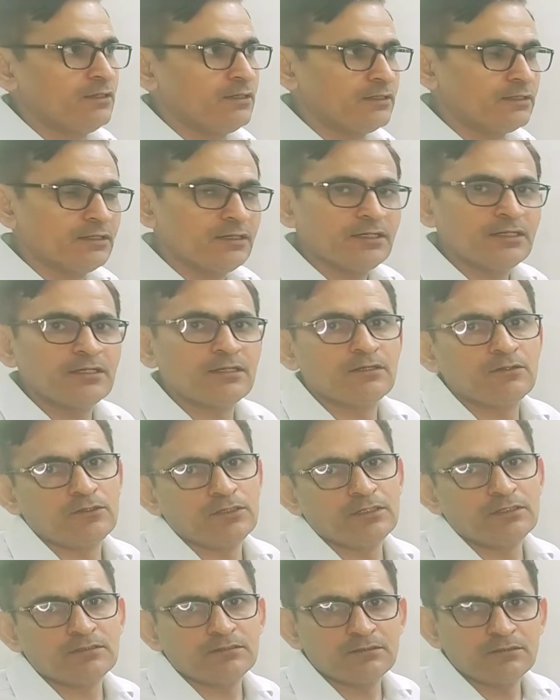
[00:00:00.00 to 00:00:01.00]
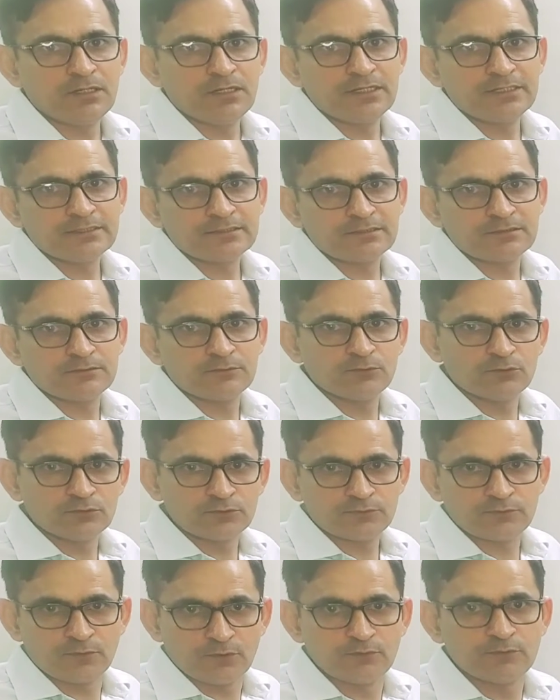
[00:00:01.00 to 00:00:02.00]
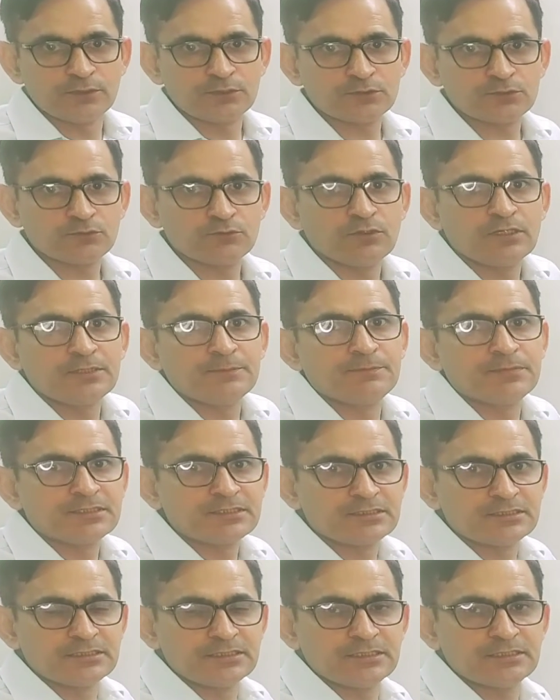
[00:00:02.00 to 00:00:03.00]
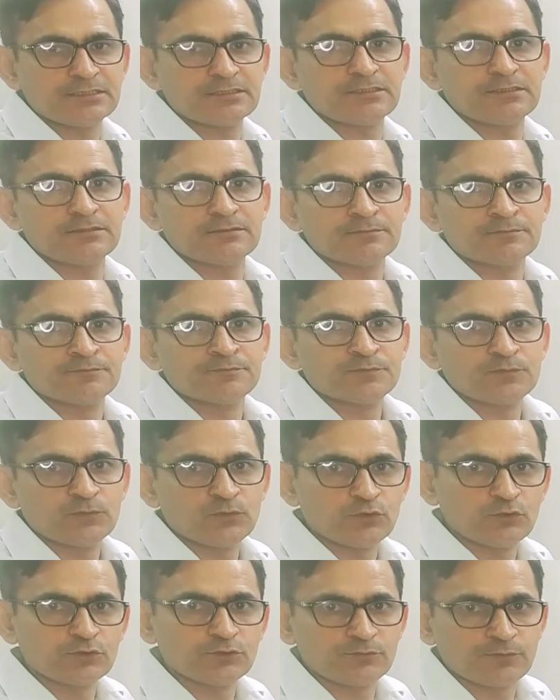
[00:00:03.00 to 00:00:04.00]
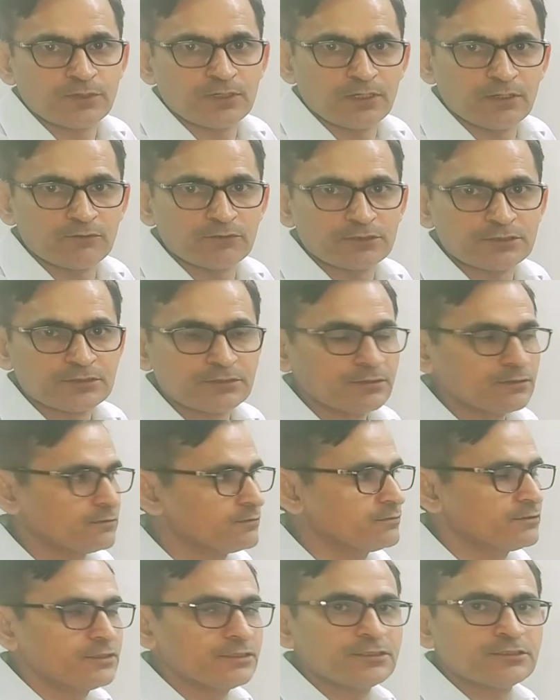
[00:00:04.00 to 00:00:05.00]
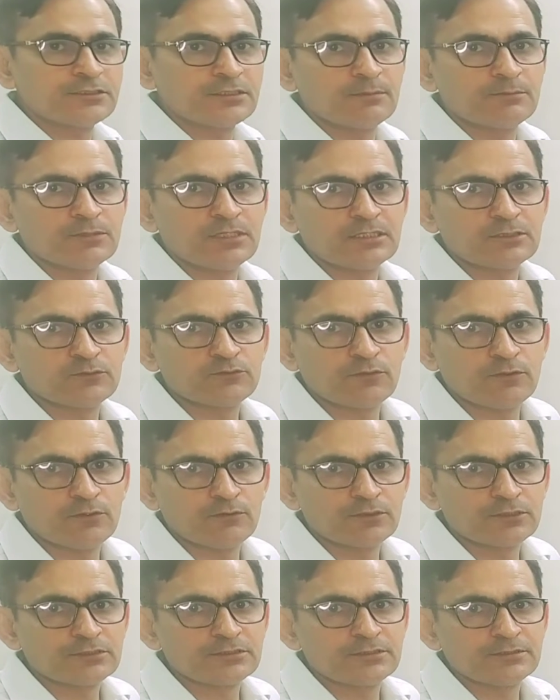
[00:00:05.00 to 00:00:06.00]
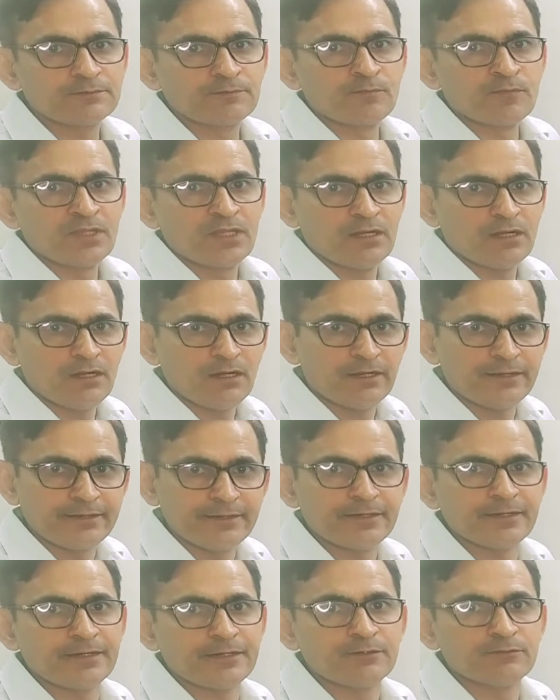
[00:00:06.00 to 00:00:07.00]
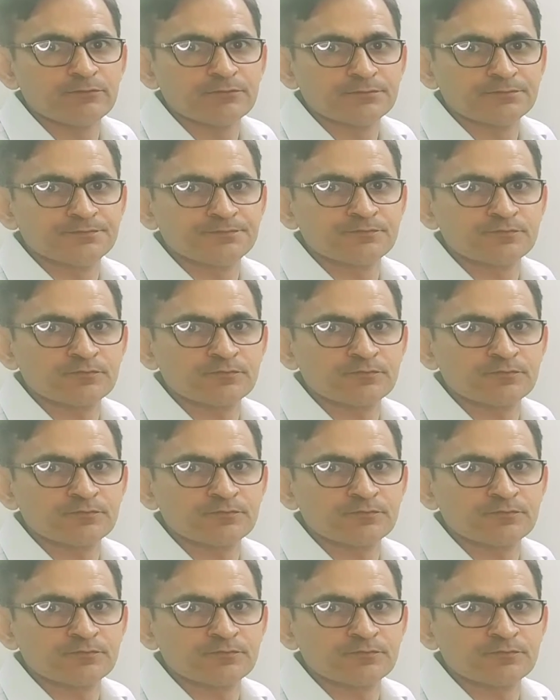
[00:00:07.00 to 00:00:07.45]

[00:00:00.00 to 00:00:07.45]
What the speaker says: and I liked those flowers, so I purchased those flowers. This time those flowers I have.